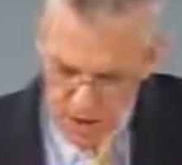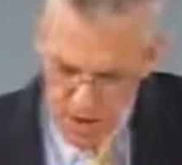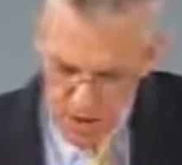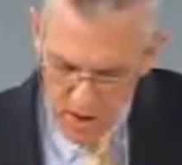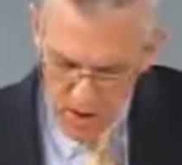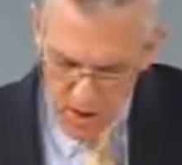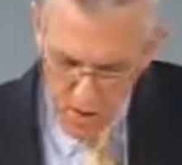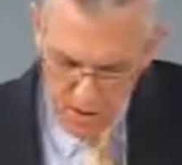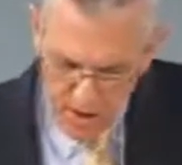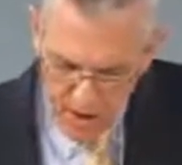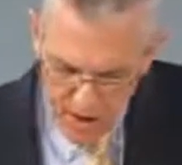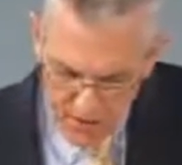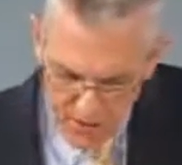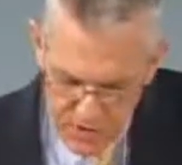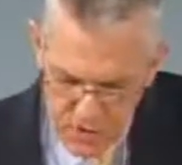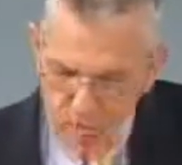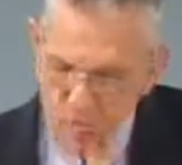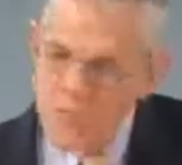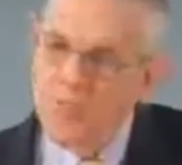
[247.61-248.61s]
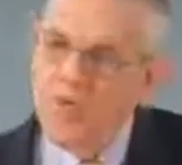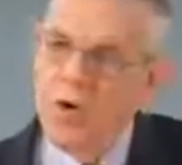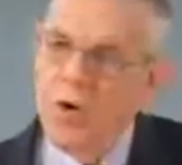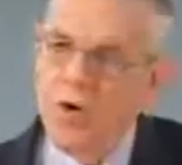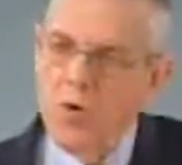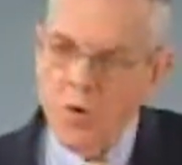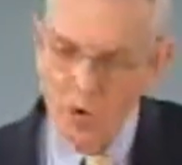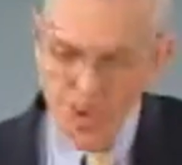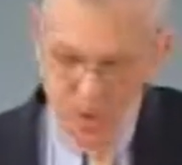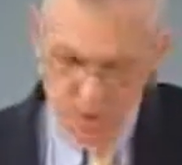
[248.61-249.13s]
we have to
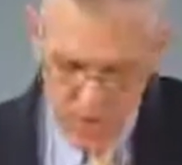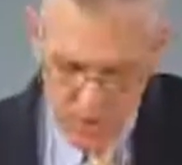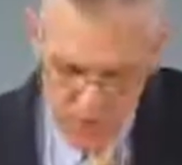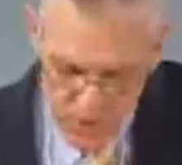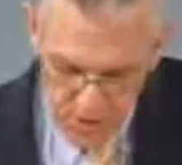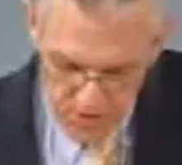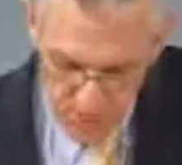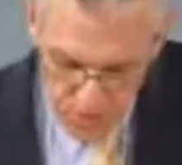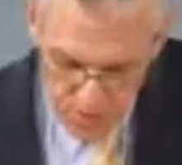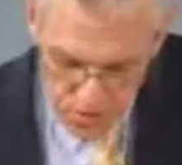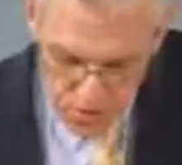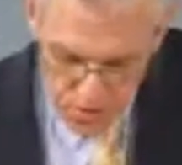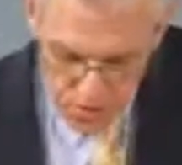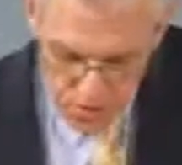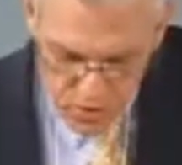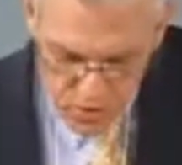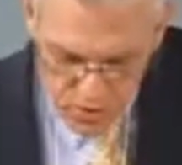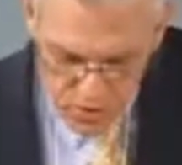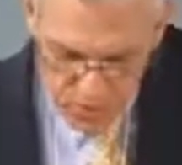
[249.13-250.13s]
invoke the rule of